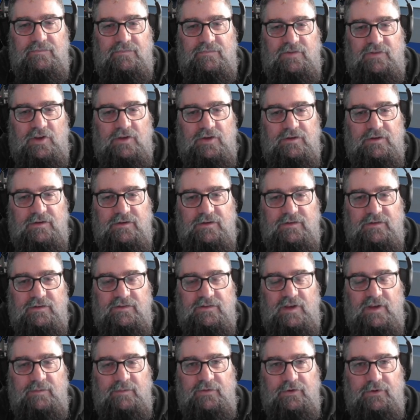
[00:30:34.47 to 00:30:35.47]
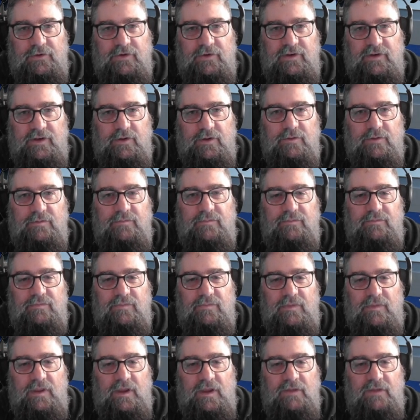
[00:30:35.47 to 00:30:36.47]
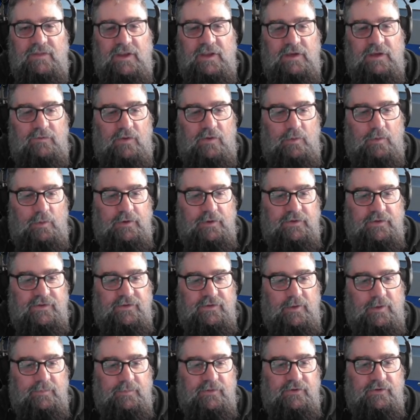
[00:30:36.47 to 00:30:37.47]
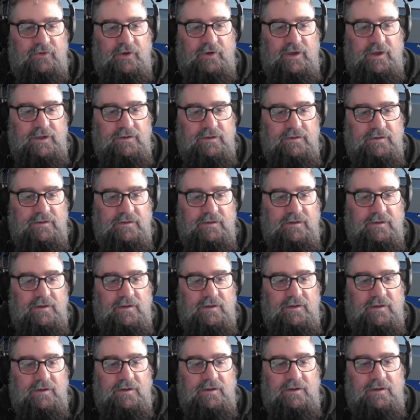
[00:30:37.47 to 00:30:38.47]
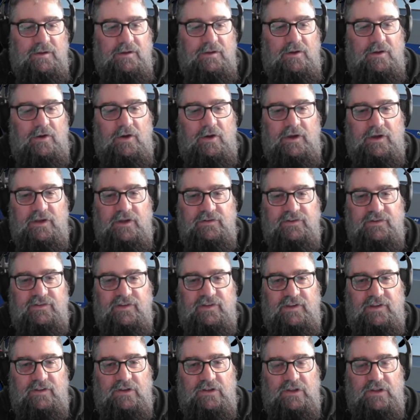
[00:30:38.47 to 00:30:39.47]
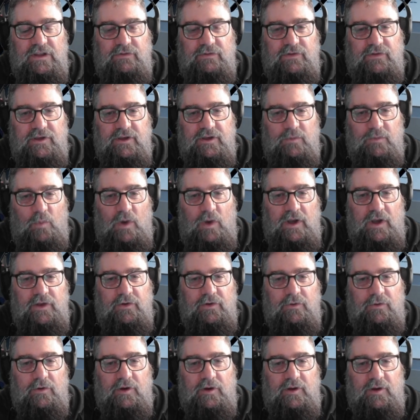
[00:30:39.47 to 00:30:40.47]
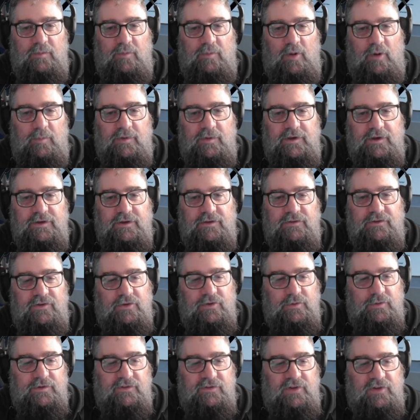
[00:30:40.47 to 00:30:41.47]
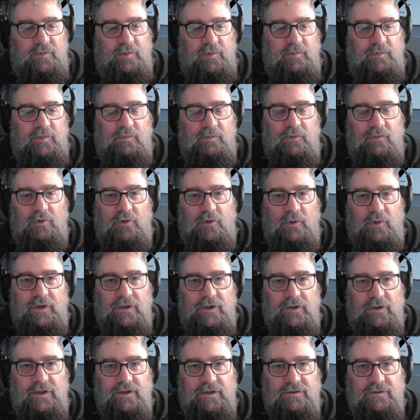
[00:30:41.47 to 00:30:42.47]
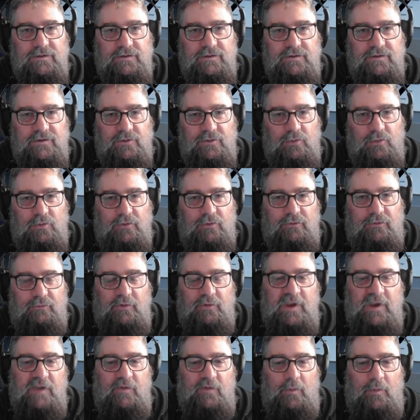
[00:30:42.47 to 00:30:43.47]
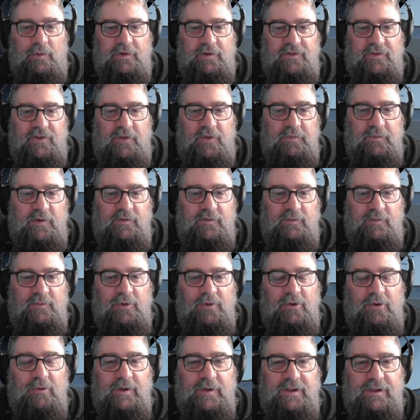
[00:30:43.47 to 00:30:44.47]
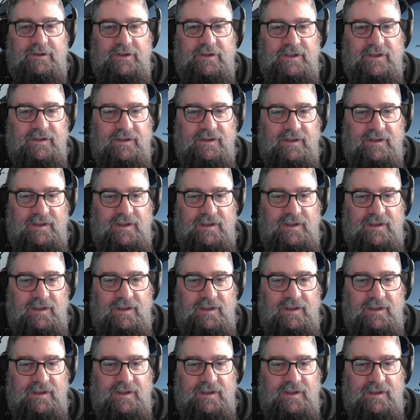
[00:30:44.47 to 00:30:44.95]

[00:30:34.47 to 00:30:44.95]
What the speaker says: So, same sort of deal. And then if I want to stop the train, I can just either leave it in 1 or I can pop it into 2 and stop a bit more quickly. Or 3 if I want to stop even more quickly.